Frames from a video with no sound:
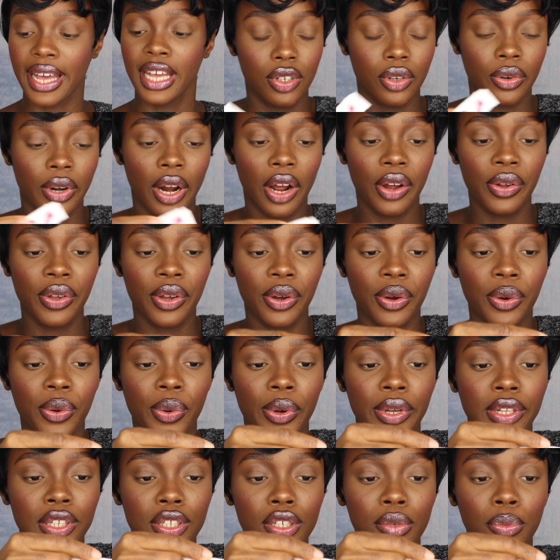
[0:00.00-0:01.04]
So now you're
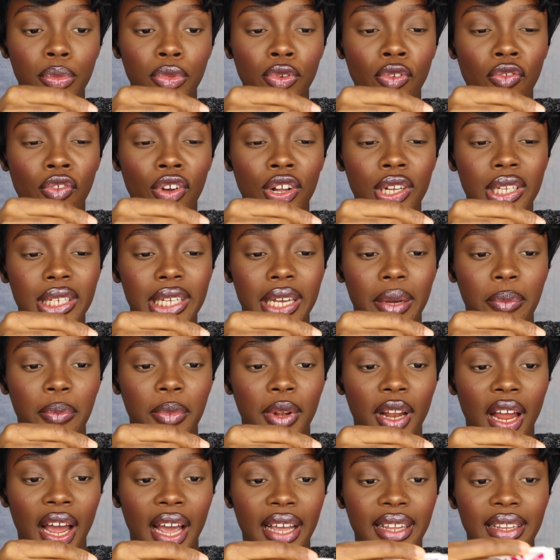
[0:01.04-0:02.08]
going to move on to
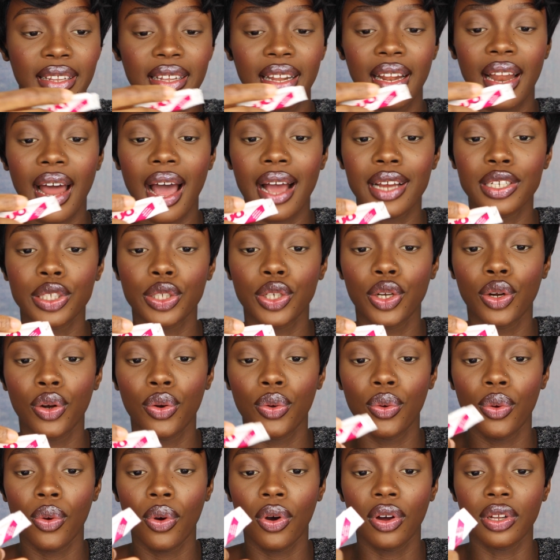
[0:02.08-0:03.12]
apply the lash
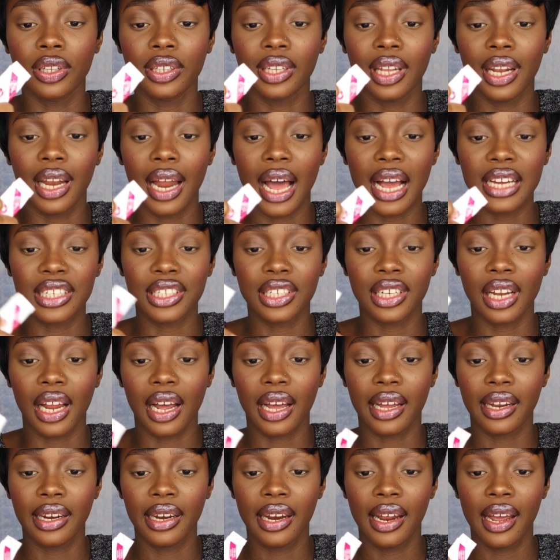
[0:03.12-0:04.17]
glue on the lash
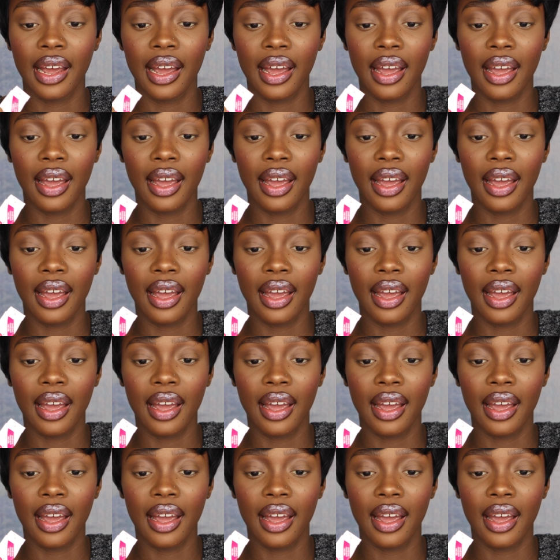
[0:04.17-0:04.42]
line